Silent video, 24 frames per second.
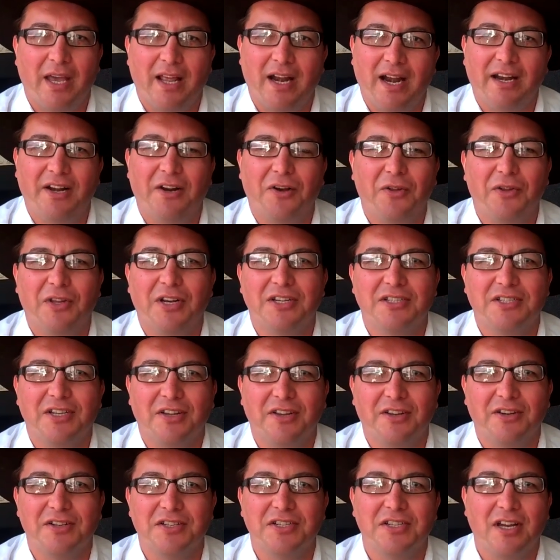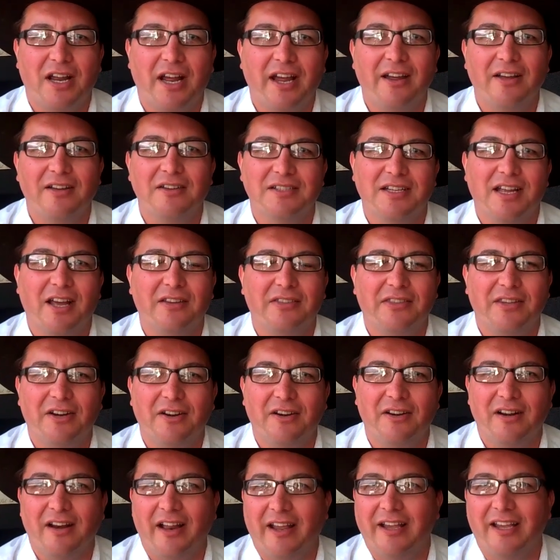And I know there's other styles out
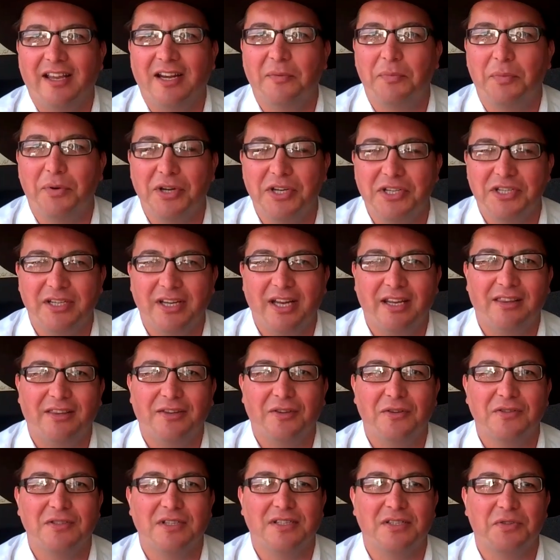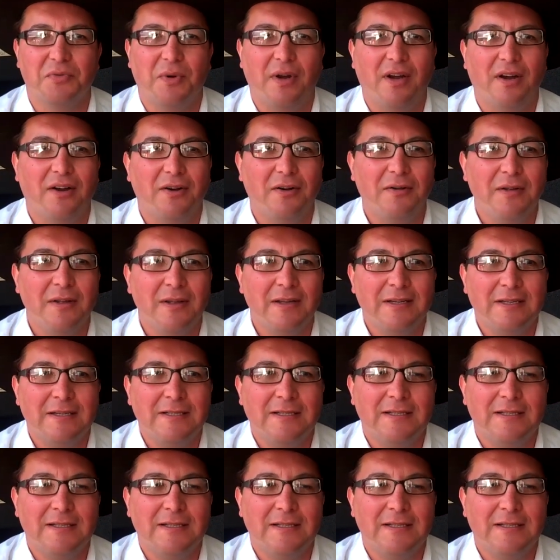there, and I can appreciate those as well.